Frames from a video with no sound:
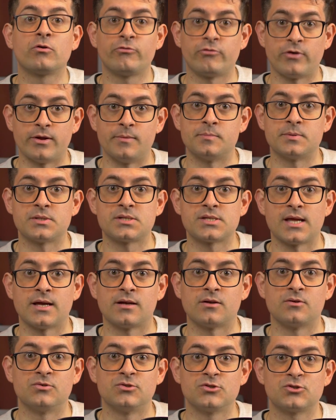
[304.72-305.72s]
frames per
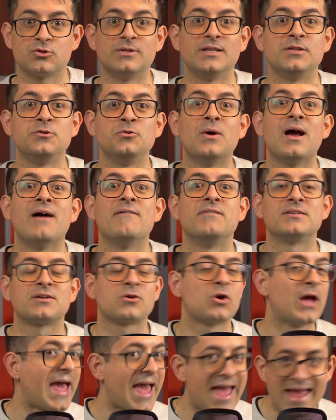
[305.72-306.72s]
second, so that you have
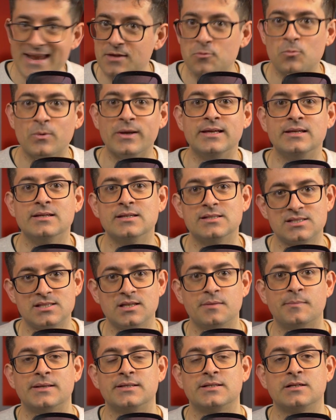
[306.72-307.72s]
anyway a
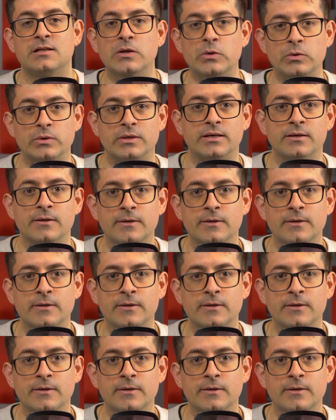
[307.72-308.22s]
cinematic look.